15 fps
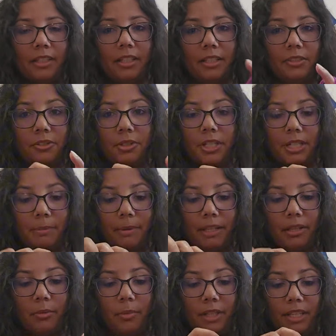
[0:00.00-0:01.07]
It's already been
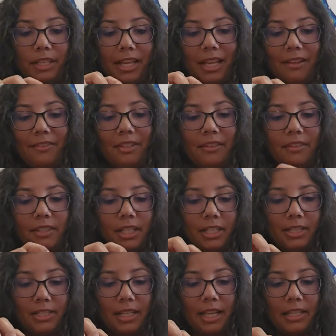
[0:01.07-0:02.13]
a week. I haven't even
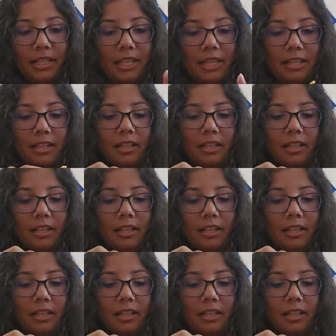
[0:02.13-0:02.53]
touched that yet.